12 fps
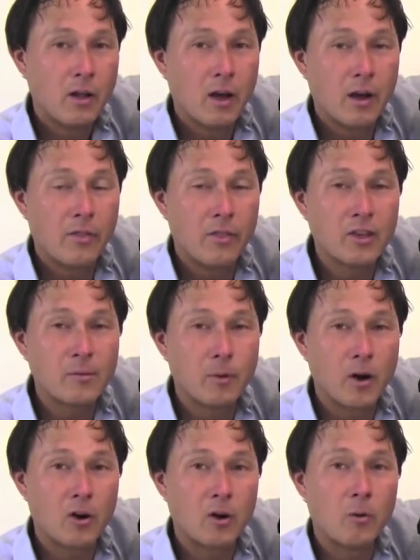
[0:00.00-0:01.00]
this
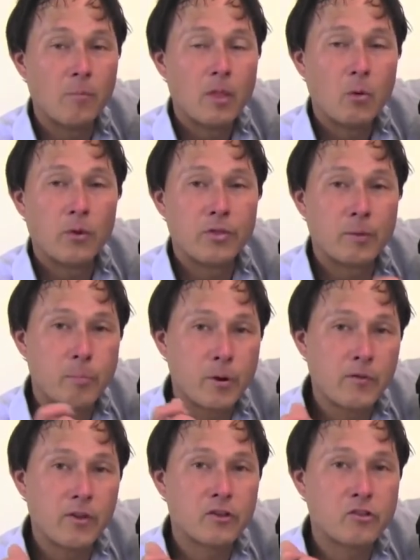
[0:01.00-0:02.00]
model with the
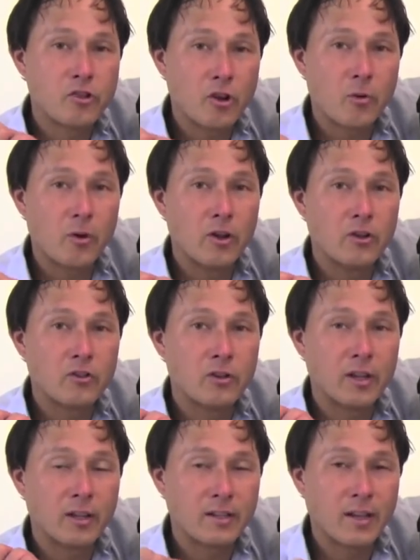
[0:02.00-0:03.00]
previous
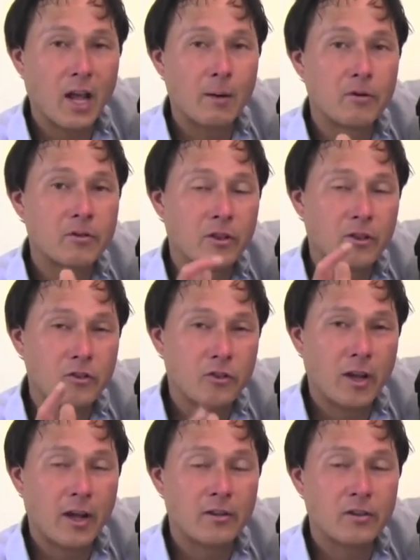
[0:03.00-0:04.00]
generation Excalibur to let you
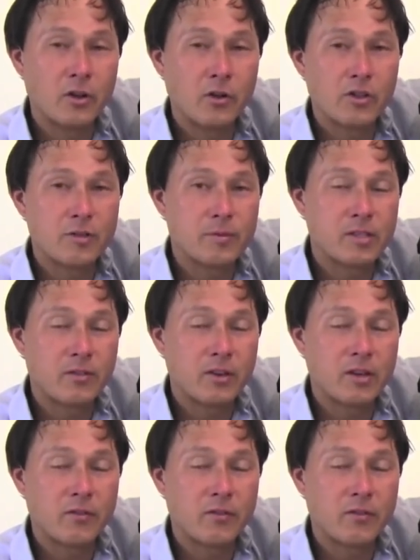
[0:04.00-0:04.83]
guys know the specific